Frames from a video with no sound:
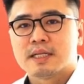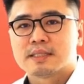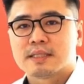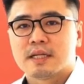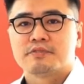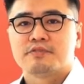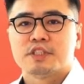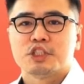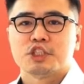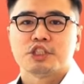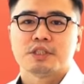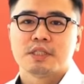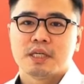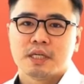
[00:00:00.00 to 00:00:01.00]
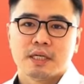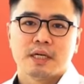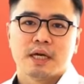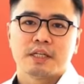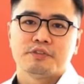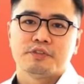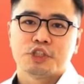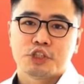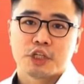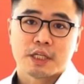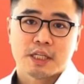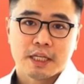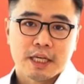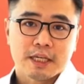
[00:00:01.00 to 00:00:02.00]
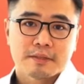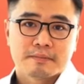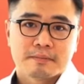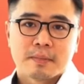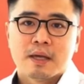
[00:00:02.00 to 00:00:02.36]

aesthetic physician here at the Retreat Clinic.